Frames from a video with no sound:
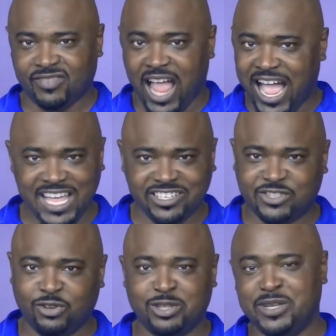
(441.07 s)
"I ain't
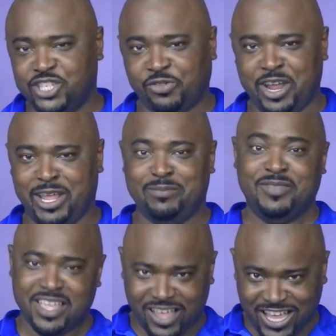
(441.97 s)
sold him a dream,
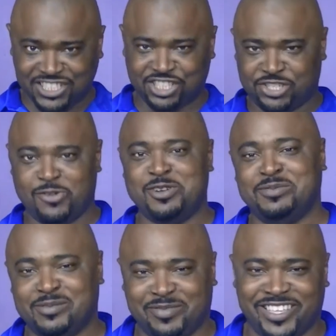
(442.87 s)
I just showed him
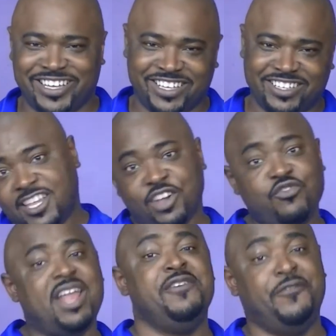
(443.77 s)
some things." Get
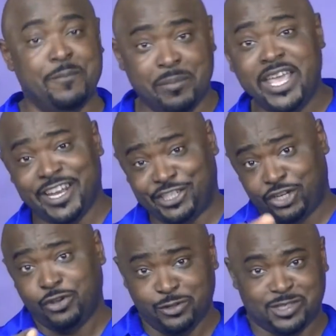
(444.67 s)
ready for me to
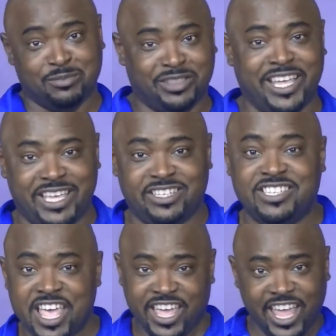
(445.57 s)
show you some things
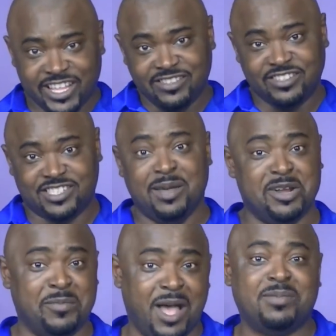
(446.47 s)
in some of
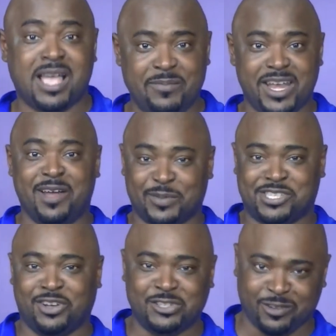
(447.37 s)
them upcoming
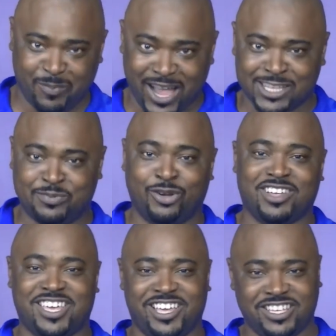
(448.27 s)
episodes of Passport
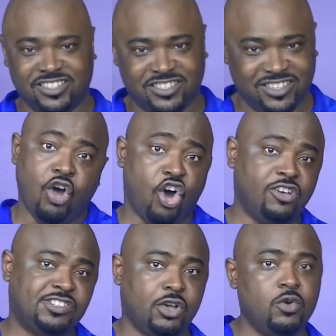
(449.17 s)
Kings.
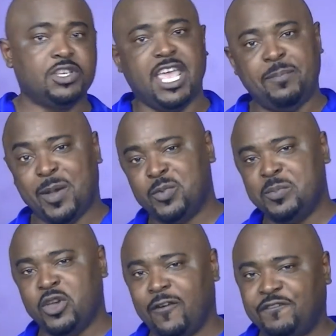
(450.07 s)
Also, keep up with
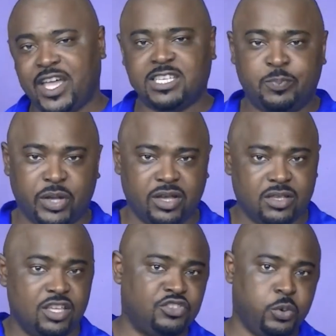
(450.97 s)
me on Facebook,
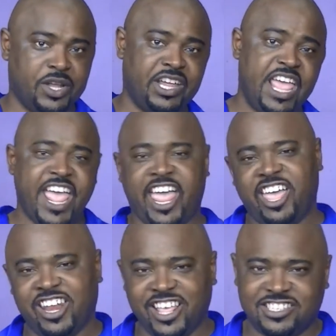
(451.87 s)
Twitter,
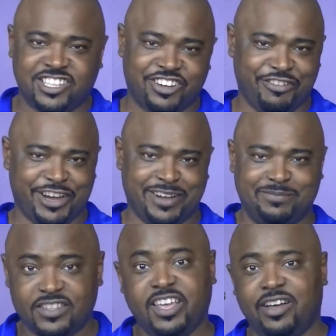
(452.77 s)
and Instagram.
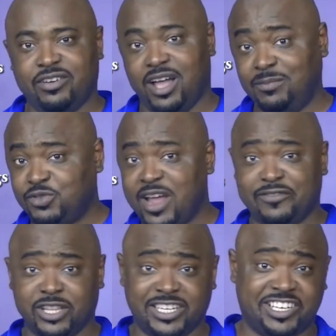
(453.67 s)
Yo, I'm
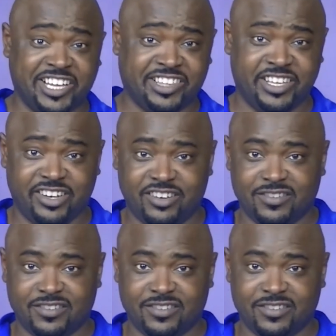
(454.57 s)
travel addicted